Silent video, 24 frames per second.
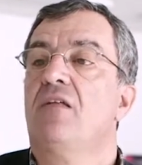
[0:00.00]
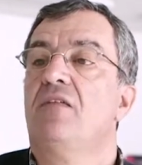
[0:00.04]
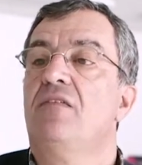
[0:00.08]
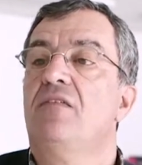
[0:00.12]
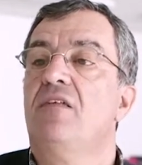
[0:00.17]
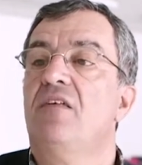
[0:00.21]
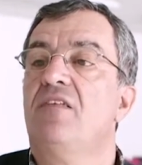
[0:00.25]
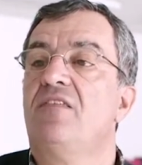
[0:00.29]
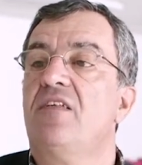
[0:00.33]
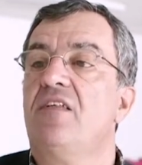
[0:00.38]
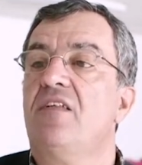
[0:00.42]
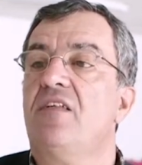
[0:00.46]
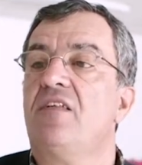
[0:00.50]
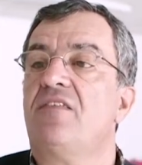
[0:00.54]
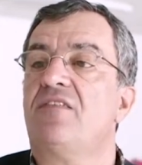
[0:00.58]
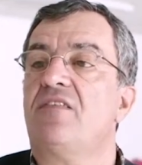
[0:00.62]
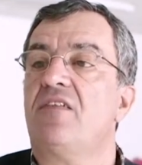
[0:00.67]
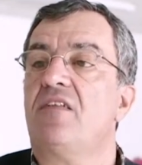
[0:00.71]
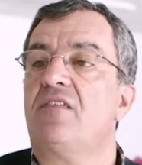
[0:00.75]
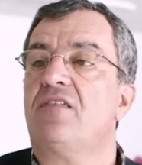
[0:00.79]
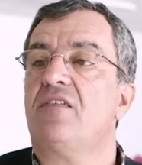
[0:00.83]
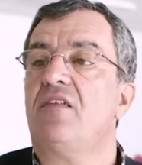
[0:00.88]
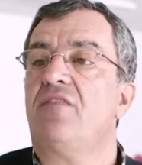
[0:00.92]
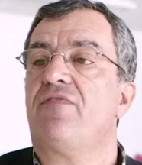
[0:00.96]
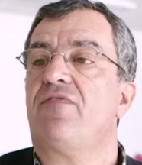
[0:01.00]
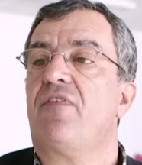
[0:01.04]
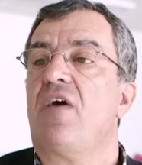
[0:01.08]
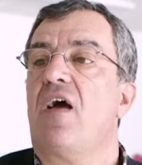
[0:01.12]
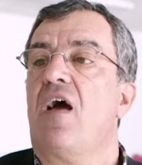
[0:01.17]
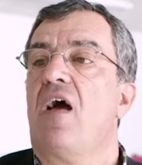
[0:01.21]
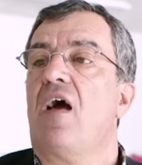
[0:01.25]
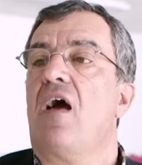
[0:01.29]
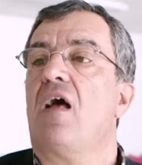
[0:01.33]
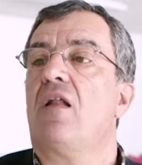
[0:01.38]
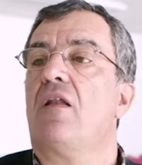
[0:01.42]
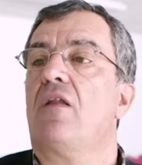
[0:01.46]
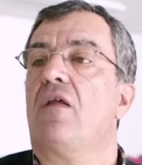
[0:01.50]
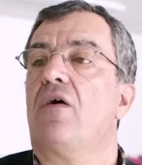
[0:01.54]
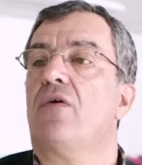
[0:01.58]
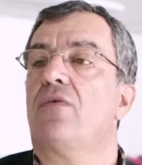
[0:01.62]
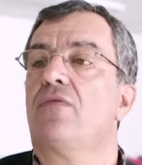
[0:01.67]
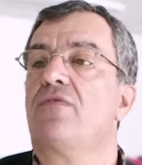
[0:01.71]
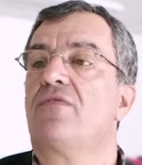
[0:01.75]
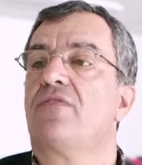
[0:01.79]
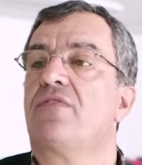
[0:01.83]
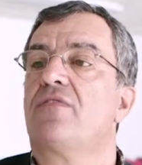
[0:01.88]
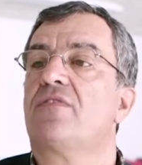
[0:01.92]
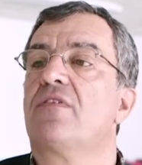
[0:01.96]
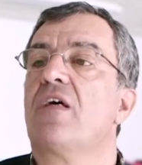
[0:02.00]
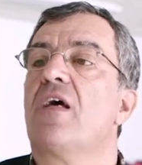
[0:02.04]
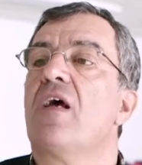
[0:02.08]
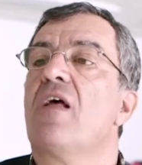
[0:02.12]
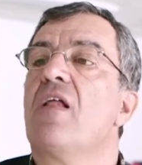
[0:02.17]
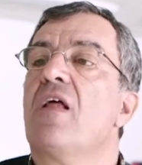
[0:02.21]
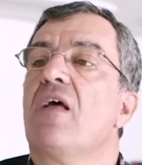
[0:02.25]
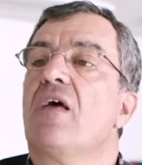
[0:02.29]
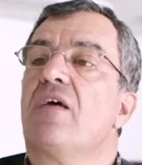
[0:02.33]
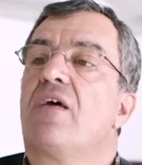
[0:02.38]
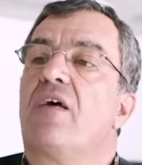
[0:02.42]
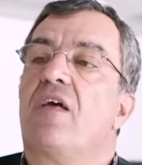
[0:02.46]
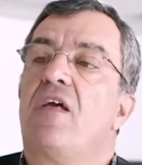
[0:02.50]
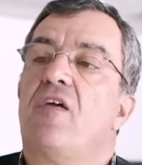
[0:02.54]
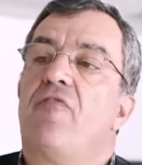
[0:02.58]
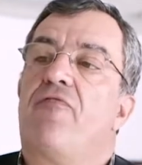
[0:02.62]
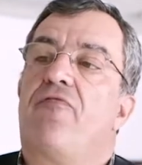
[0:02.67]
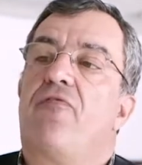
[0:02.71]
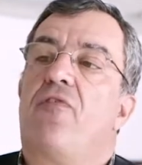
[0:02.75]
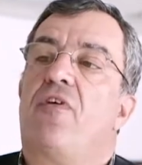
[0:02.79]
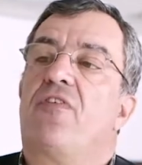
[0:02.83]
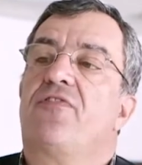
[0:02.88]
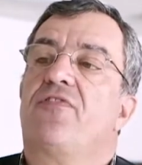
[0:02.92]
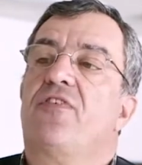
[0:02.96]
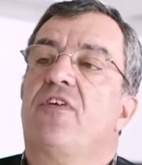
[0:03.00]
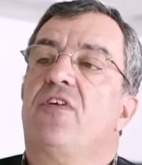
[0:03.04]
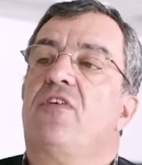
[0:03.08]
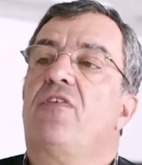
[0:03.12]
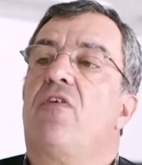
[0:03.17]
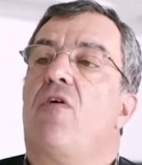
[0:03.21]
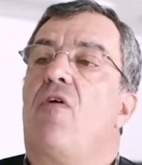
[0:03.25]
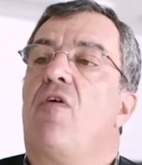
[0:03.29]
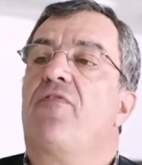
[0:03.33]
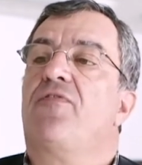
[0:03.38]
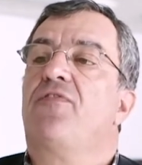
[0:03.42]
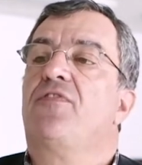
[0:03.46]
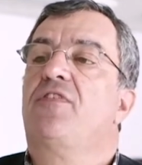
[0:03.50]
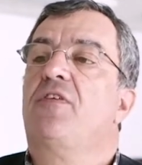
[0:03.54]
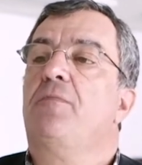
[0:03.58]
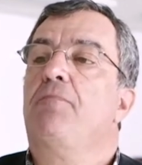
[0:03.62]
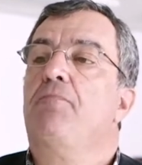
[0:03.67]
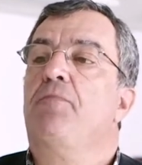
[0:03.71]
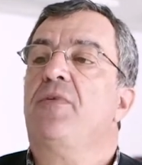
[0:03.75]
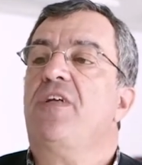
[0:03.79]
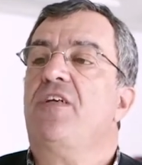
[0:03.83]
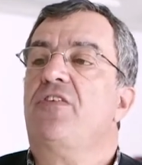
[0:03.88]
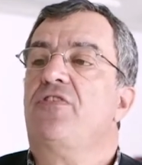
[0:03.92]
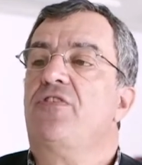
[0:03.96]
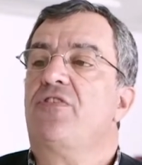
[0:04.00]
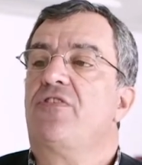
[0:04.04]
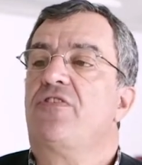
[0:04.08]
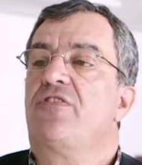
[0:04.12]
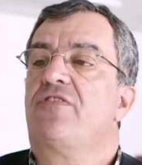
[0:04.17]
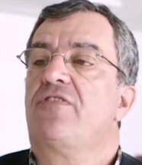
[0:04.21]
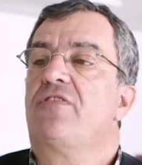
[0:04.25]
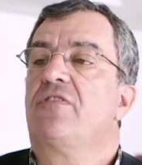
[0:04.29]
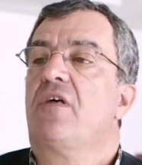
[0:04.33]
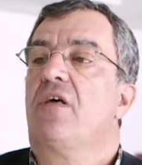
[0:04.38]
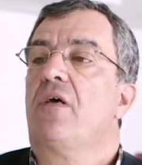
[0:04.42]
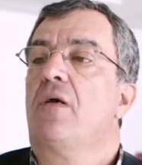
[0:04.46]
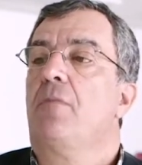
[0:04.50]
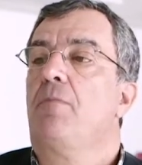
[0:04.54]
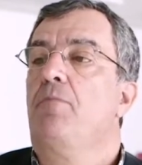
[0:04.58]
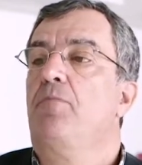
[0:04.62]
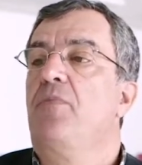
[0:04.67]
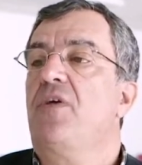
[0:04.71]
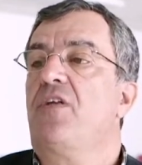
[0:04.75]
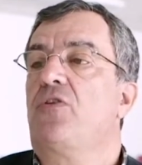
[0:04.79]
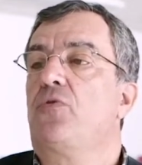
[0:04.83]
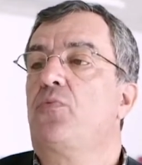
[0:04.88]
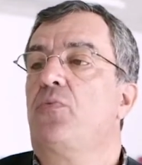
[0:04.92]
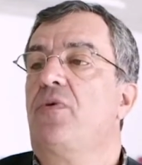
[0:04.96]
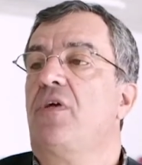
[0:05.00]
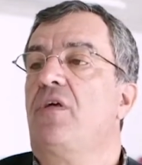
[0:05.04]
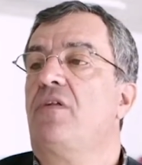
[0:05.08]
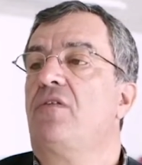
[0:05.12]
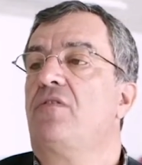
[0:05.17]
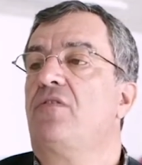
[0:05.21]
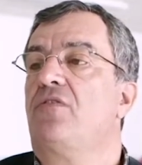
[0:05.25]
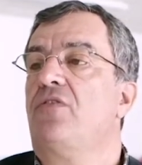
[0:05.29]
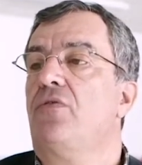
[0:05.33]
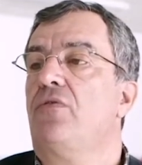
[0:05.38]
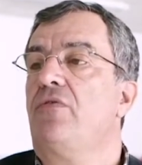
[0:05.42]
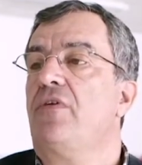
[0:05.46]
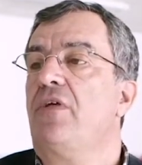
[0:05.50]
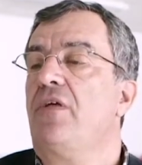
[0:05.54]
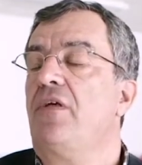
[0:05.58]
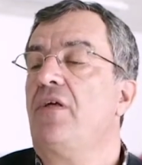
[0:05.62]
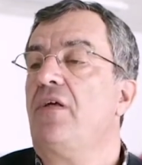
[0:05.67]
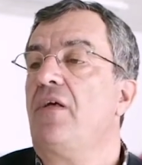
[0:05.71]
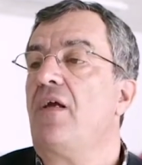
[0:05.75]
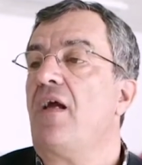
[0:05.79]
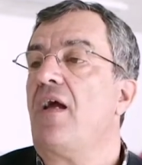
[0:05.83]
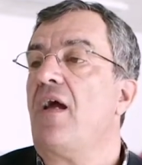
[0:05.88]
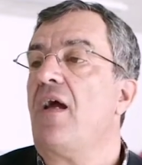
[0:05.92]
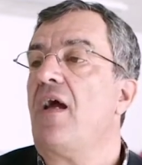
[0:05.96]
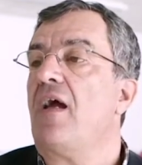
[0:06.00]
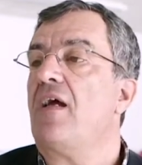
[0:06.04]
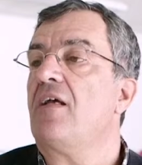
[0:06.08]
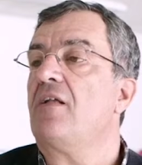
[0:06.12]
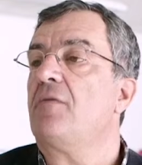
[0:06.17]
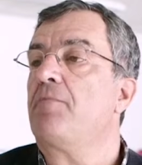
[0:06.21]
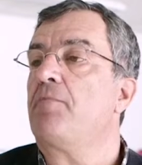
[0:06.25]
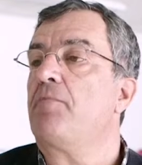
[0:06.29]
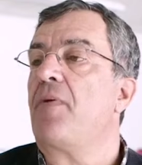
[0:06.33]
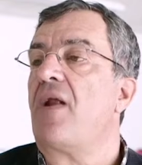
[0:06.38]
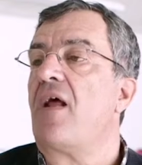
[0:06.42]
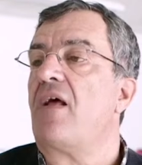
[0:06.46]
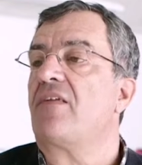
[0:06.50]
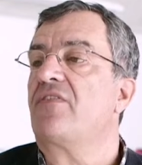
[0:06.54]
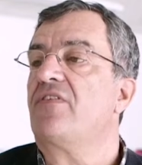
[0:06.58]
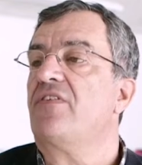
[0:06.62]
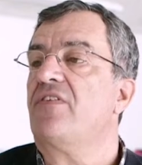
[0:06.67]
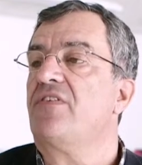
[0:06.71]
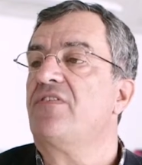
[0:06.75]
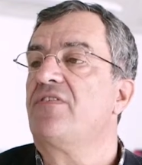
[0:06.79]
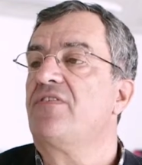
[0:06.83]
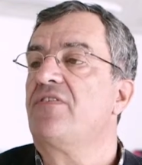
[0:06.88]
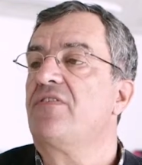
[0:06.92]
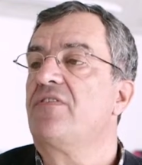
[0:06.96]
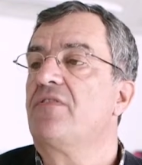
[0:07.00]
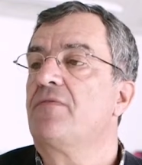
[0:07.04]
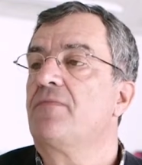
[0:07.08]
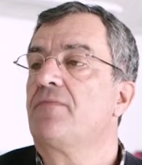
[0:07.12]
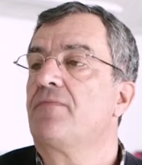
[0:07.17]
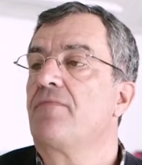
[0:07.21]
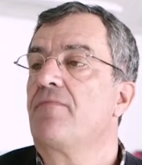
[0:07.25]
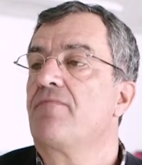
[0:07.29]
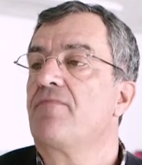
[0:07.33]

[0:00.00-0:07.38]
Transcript: This initiative allows reinforcing of the bridges between theory and practice,